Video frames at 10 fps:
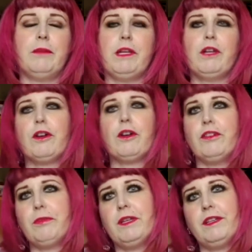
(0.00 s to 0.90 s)

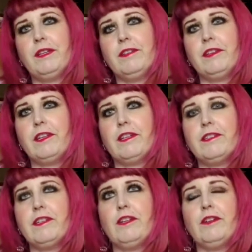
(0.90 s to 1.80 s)
encourage me to
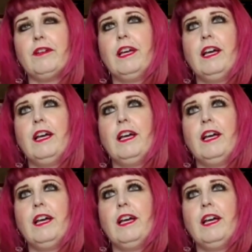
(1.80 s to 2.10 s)
continue.